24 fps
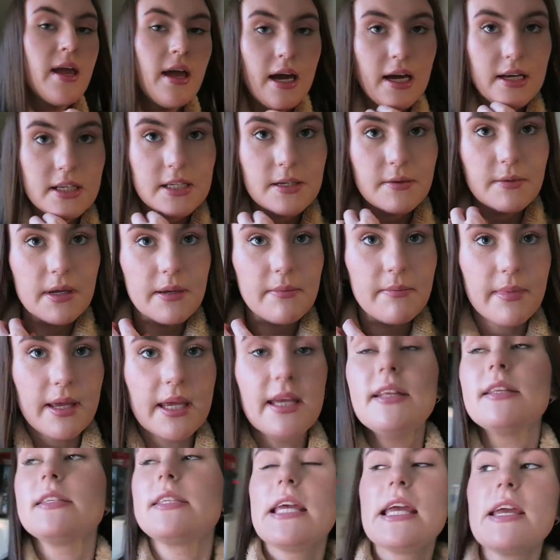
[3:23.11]
I do eat
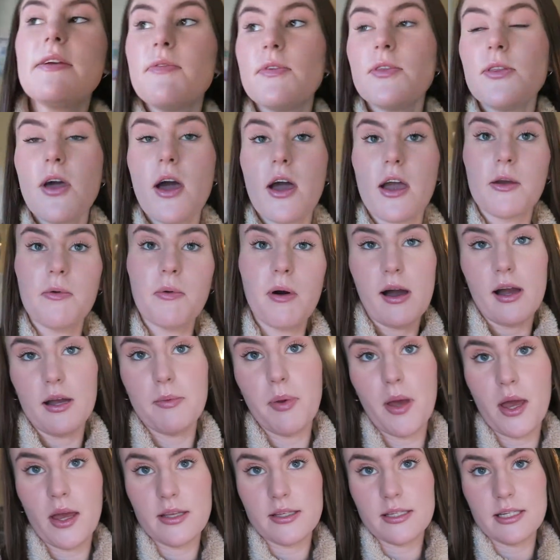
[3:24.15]
meat, even though I
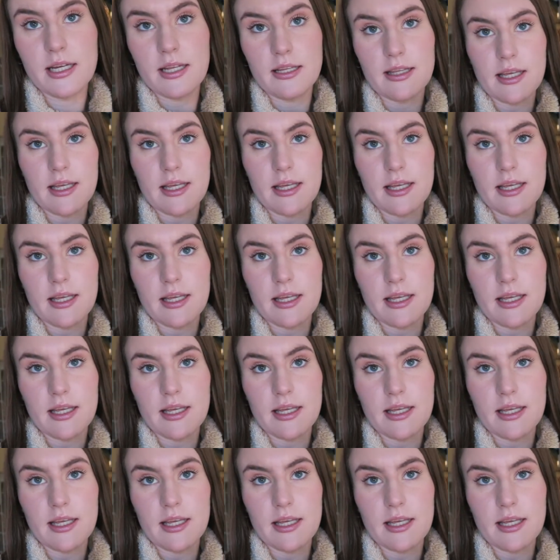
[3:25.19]
personally